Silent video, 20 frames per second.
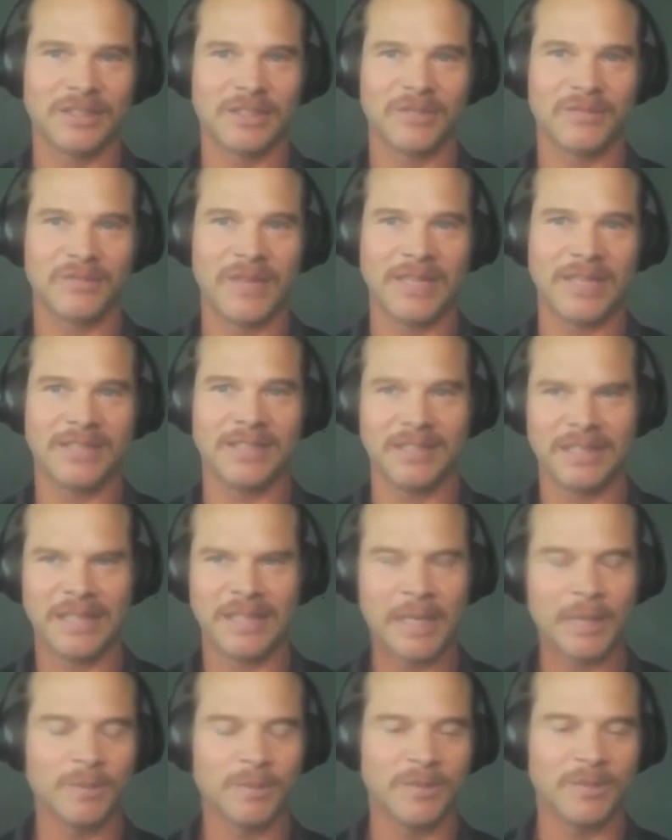you're facing and
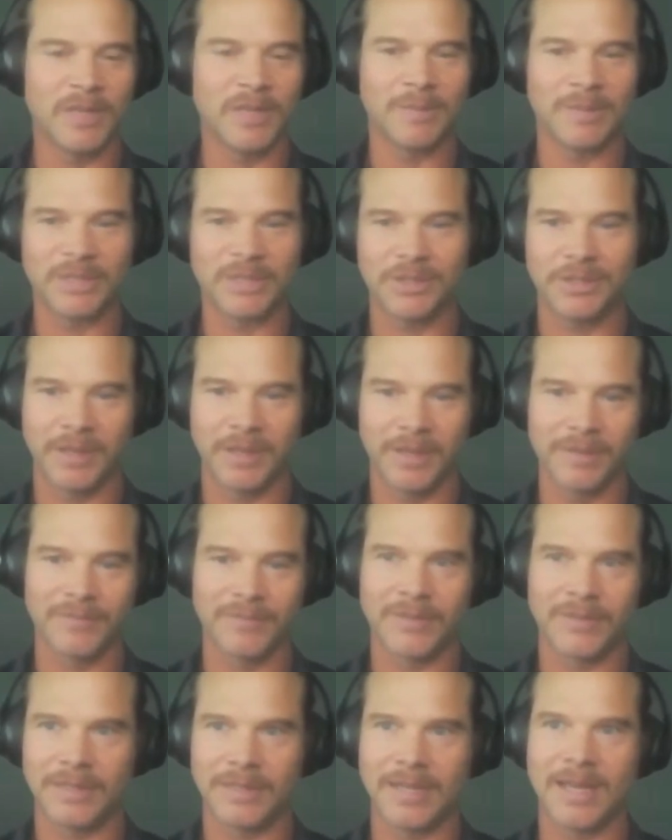help develop a shared
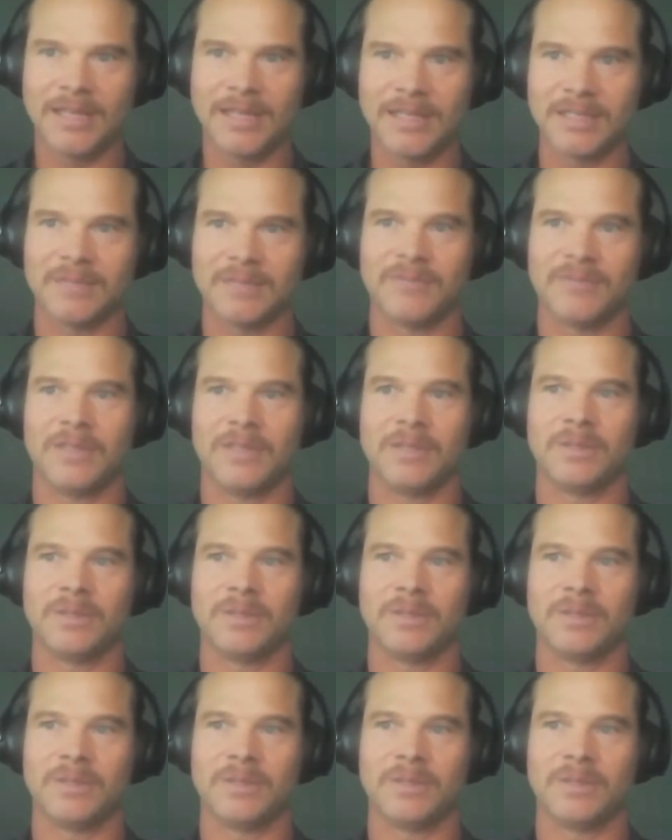philosophy